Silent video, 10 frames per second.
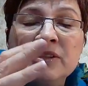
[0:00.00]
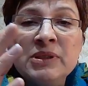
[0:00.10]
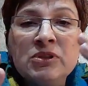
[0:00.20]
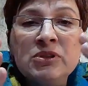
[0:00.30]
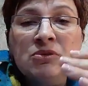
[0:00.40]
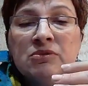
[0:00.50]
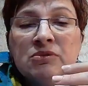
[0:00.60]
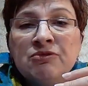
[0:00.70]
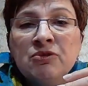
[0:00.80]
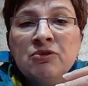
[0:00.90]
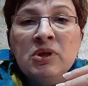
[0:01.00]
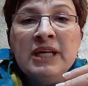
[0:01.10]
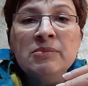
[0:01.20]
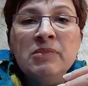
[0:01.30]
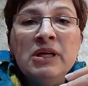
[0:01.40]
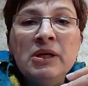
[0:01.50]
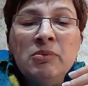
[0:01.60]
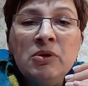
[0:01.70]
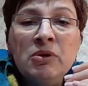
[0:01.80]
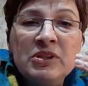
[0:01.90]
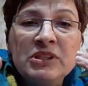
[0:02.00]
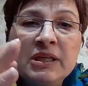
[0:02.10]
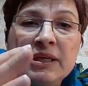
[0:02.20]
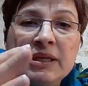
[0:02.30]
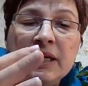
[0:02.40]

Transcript: When we're doing fulling, we obviously